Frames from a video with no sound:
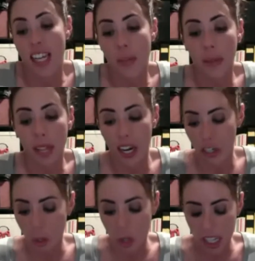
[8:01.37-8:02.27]
as a player.
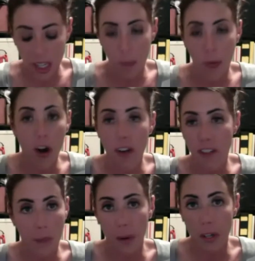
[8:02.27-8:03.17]
So she's the
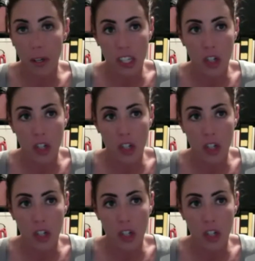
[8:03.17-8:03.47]
perfect person